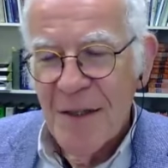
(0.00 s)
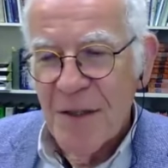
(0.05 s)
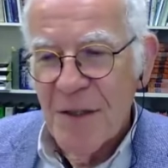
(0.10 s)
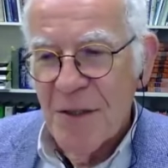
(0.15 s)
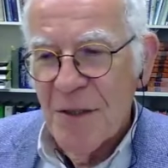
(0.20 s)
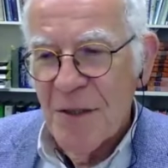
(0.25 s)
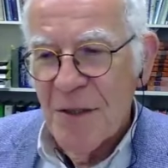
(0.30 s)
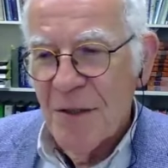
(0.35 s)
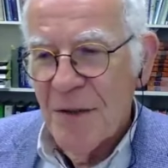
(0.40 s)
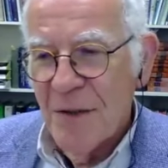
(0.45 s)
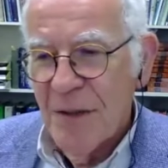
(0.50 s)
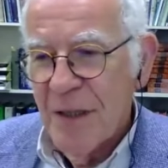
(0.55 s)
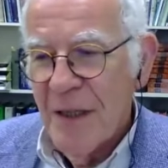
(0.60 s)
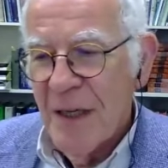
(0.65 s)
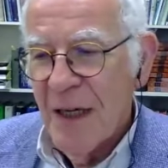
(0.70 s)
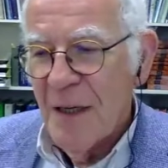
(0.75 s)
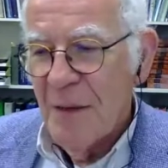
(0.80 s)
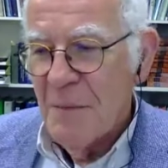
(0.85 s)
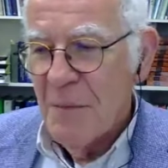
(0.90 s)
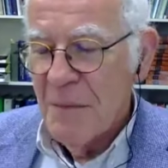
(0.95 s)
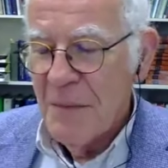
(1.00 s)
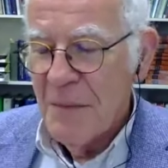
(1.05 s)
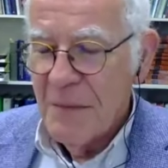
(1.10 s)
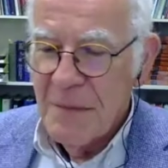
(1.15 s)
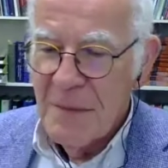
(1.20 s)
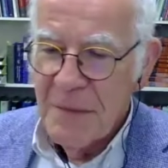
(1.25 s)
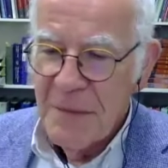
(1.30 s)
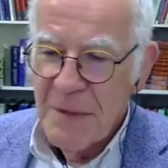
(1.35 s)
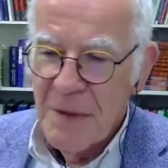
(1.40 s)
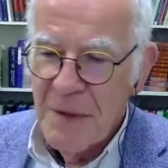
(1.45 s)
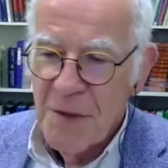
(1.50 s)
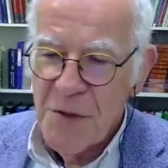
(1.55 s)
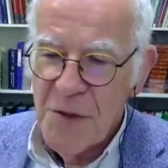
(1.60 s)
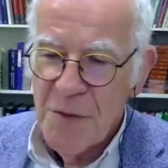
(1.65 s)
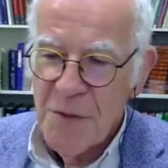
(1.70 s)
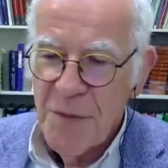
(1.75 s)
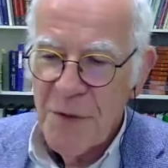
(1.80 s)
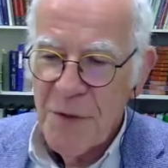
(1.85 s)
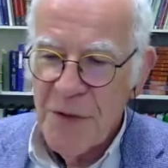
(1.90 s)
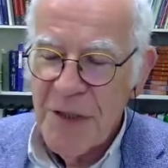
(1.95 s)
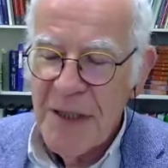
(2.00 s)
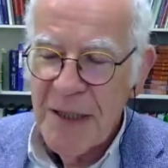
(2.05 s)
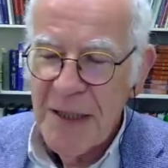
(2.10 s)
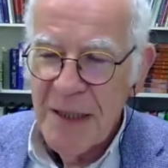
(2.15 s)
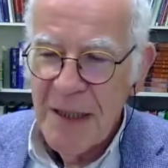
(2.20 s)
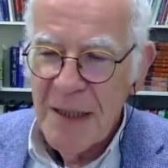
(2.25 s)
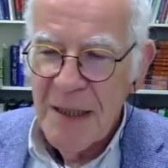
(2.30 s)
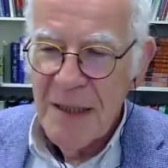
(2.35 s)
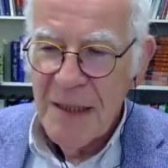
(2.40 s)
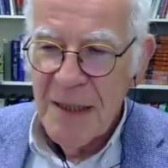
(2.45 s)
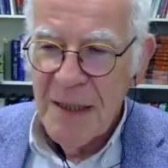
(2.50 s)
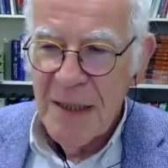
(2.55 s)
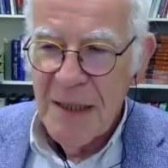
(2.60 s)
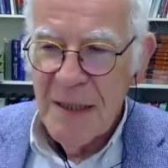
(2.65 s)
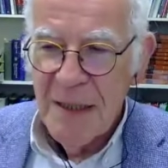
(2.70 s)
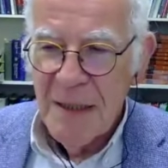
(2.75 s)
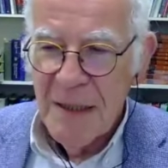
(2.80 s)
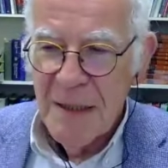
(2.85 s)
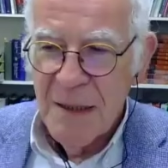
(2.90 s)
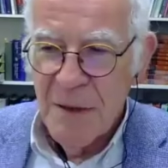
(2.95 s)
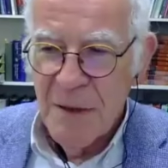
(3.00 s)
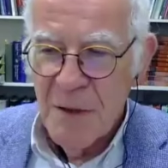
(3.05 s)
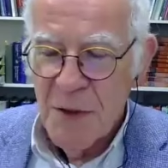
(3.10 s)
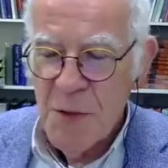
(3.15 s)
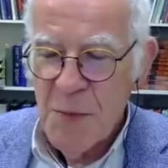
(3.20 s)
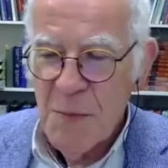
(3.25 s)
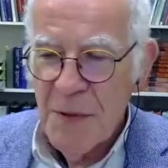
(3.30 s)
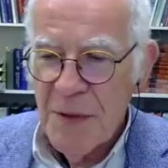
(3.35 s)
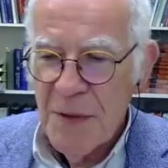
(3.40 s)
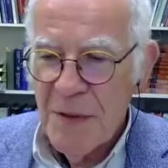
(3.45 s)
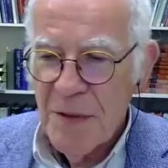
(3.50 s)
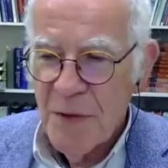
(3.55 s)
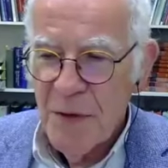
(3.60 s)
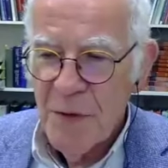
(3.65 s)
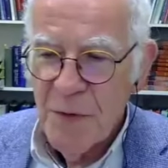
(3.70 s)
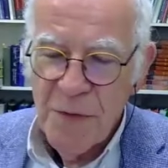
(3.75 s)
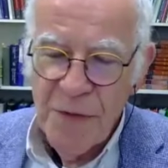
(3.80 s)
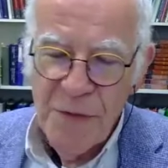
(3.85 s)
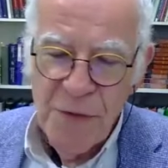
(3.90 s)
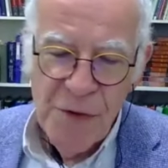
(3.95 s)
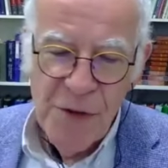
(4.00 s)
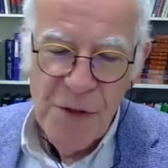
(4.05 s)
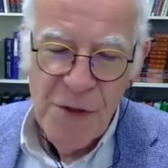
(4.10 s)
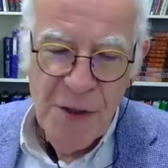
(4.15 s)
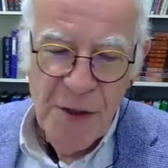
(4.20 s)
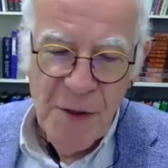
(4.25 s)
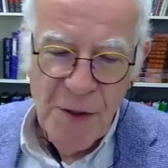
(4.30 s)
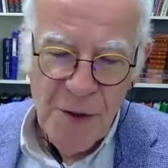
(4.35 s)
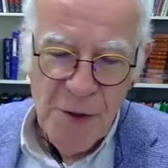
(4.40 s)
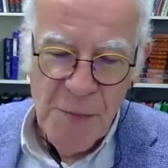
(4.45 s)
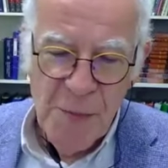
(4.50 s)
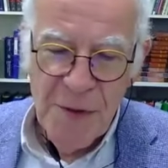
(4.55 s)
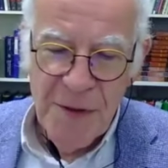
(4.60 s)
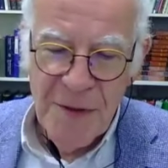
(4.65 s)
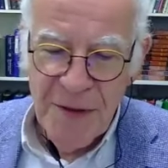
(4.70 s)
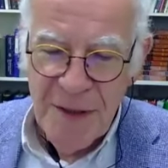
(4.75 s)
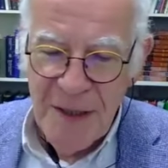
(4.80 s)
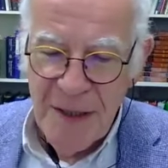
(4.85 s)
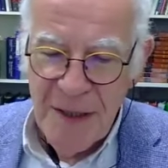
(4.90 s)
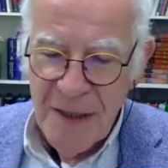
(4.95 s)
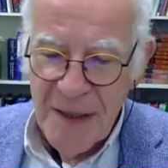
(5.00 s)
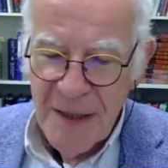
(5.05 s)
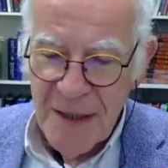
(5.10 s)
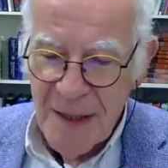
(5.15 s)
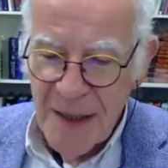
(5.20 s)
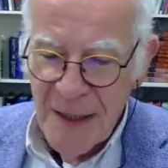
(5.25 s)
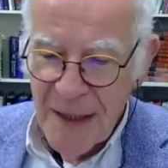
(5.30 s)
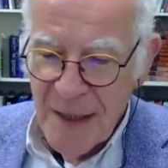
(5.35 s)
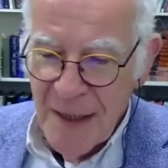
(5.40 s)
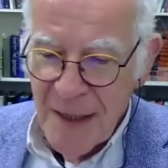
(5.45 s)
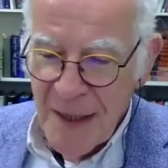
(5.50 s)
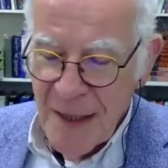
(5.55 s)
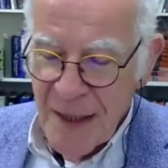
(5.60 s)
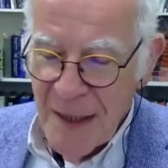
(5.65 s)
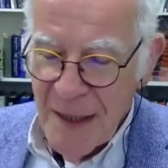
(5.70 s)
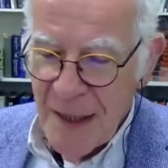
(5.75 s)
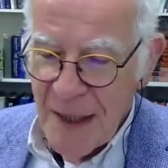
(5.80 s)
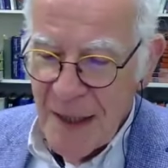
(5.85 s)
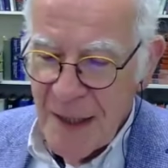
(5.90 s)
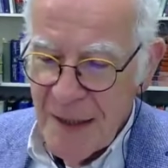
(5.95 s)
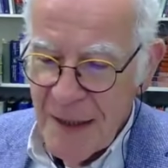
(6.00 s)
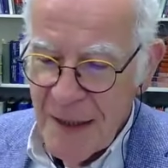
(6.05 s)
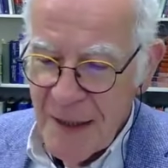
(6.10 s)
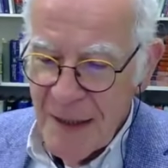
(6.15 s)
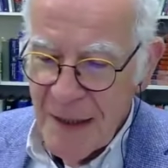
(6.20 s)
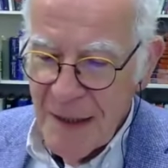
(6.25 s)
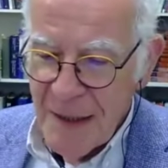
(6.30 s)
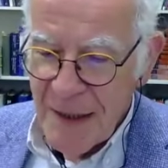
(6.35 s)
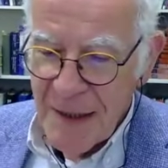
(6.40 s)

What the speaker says: So I'm also working in the university hospital here, and